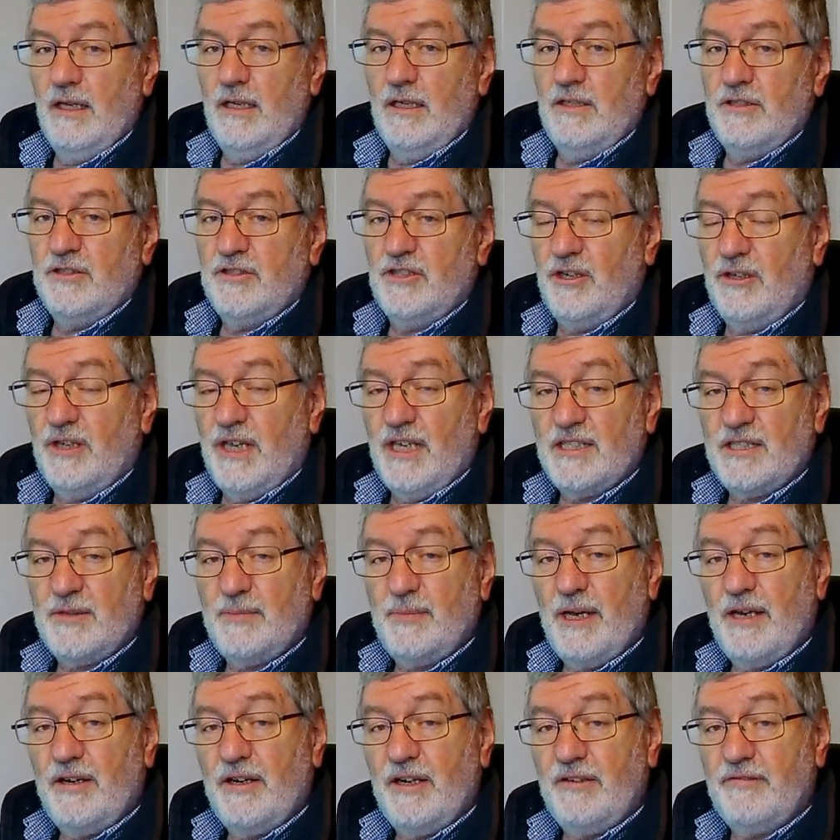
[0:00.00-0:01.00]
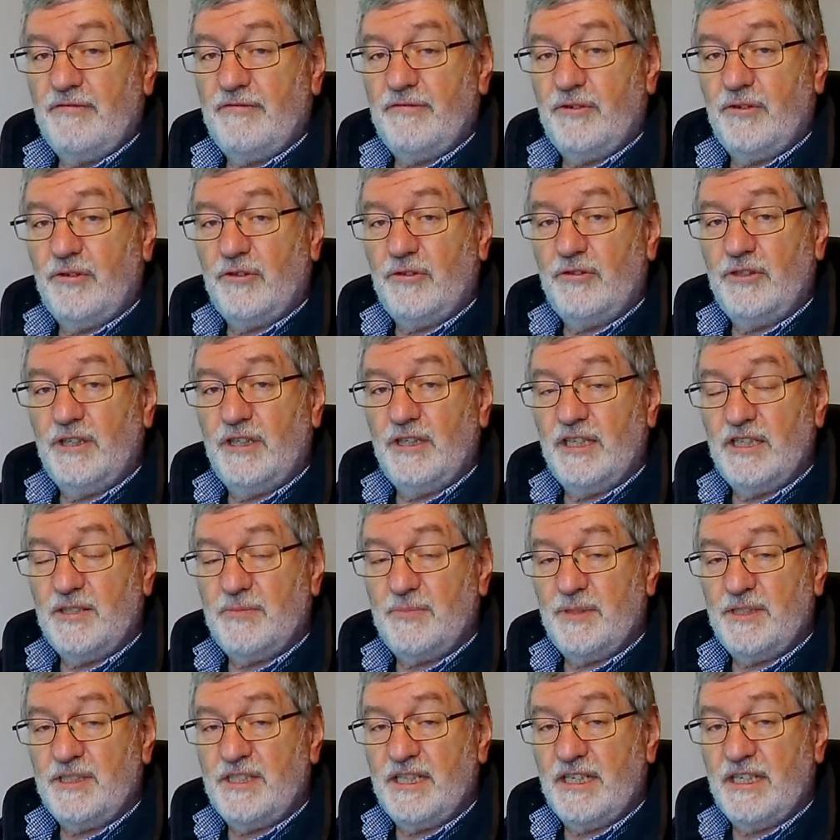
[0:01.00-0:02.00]
So that's about it for this
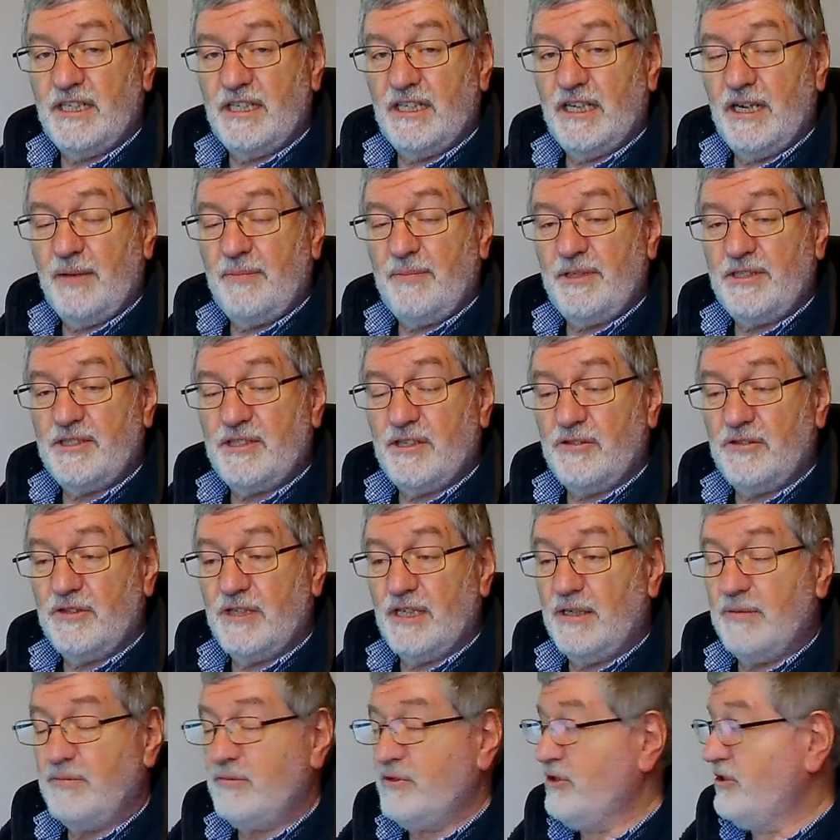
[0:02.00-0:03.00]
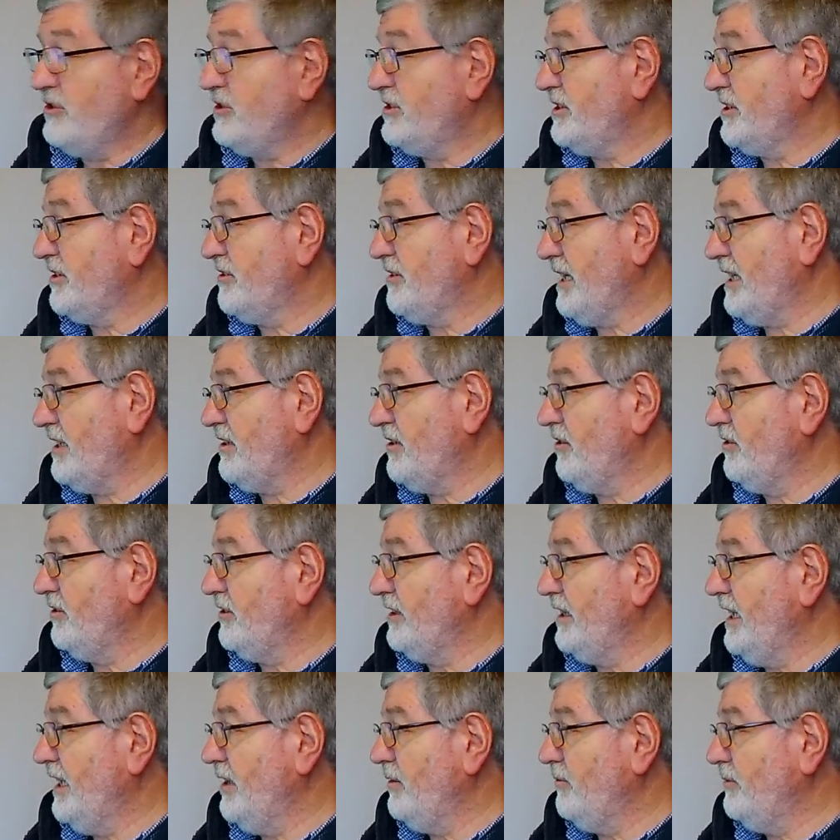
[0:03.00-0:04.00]
particular episode. I'm going to crack on
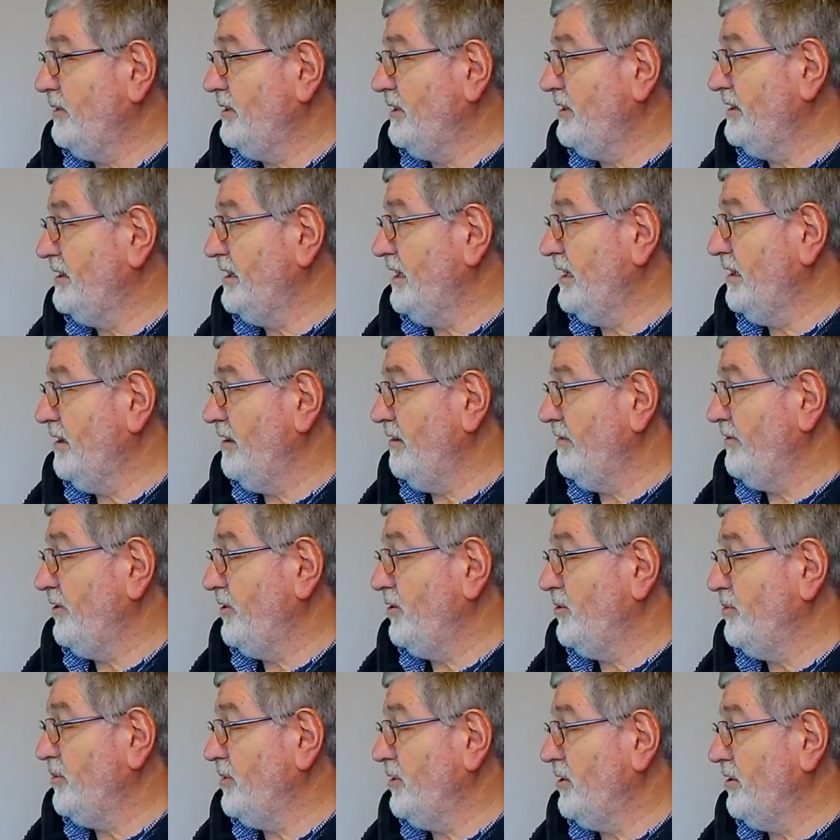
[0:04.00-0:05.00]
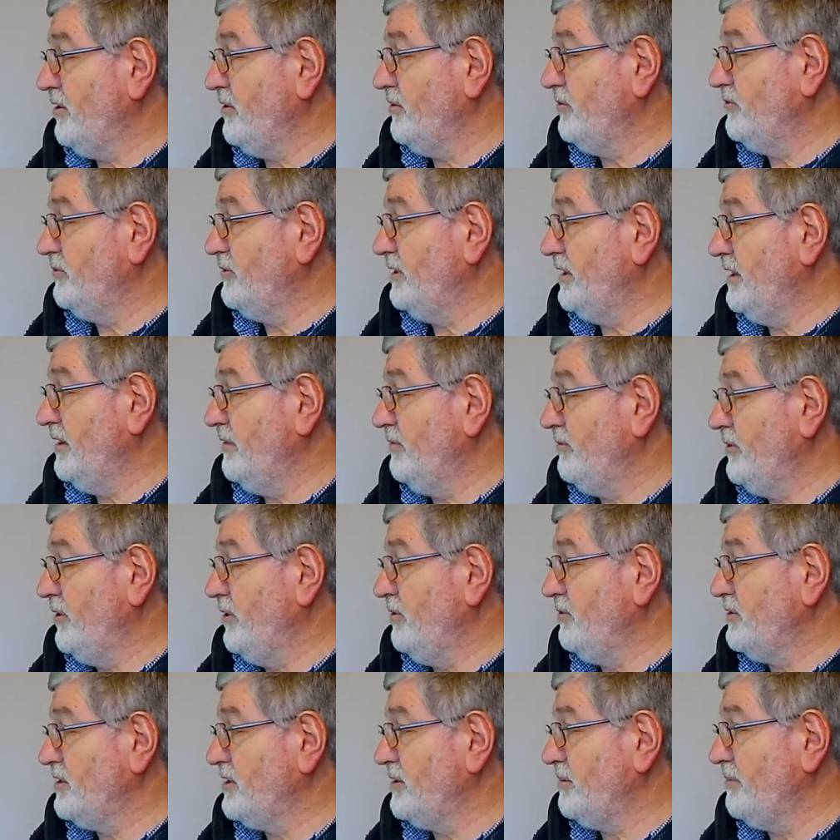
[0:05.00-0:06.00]
now with a few more
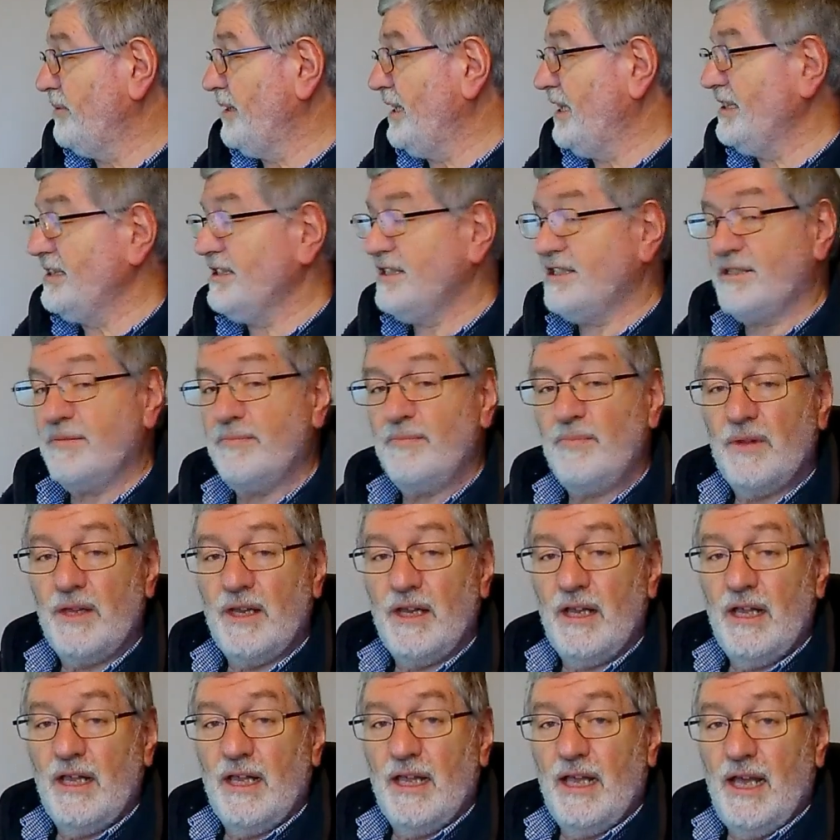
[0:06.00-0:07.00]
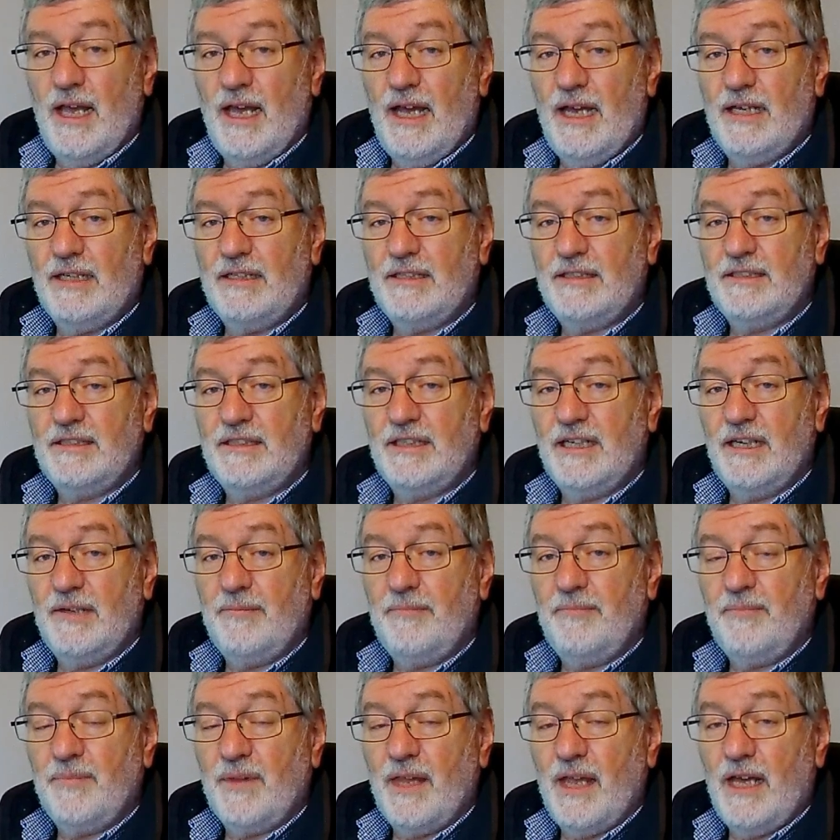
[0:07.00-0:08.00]
routes and plans, and
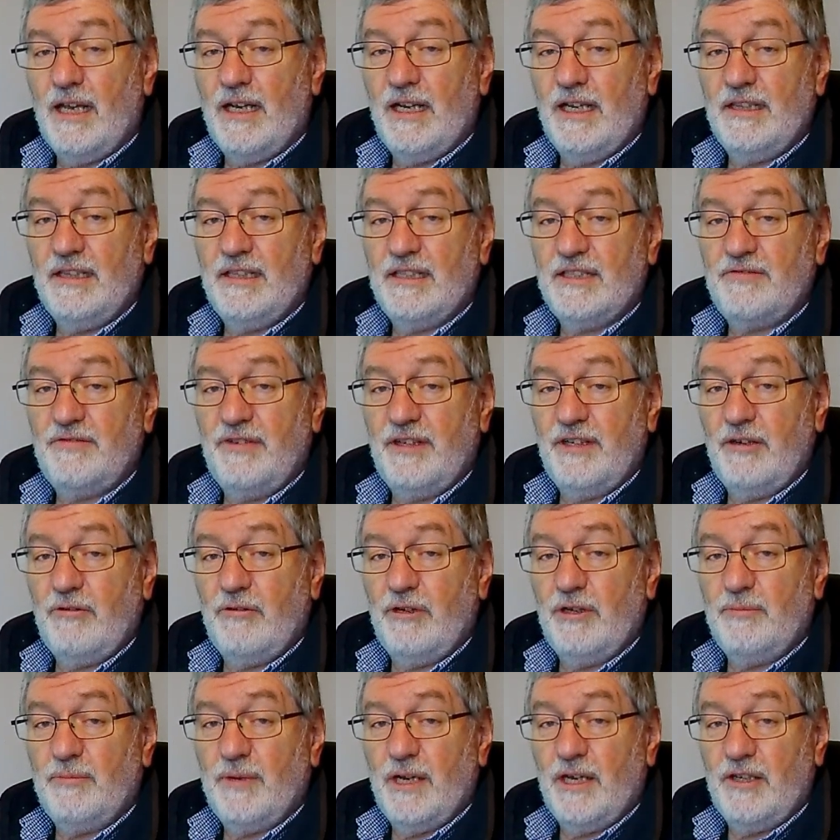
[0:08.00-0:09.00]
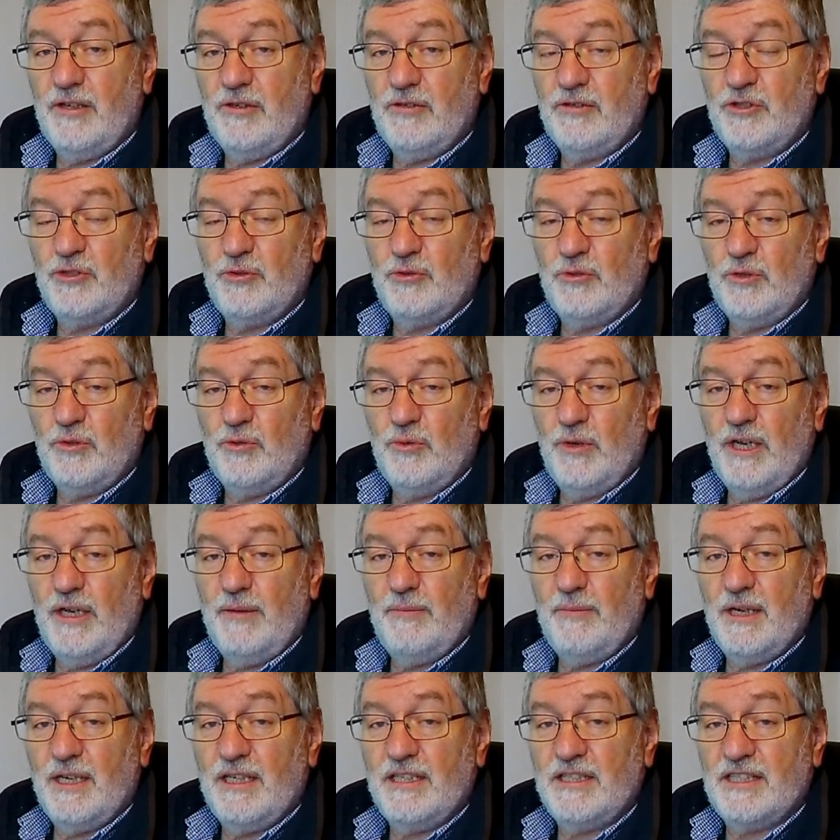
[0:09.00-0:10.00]
I'll end this video in my usual way
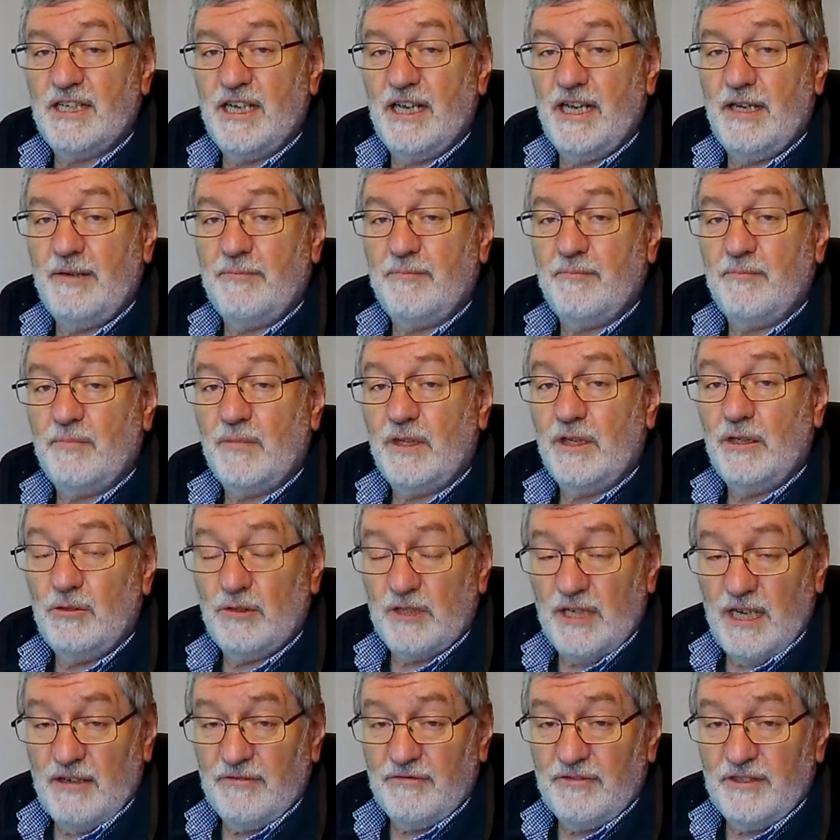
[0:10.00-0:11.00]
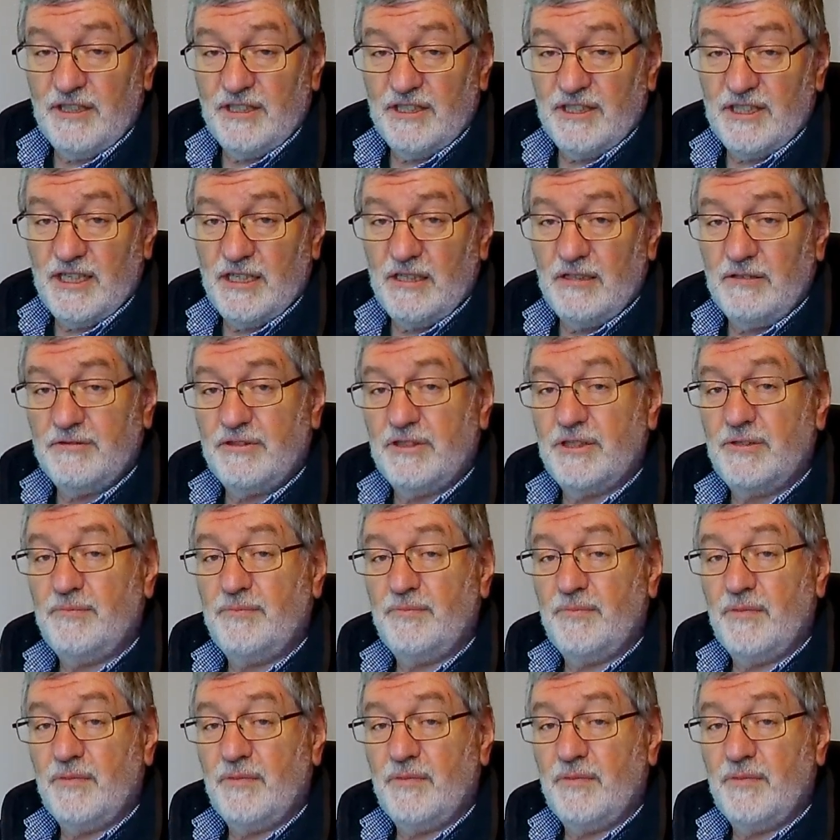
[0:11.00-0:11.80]
by saying look after yourselves,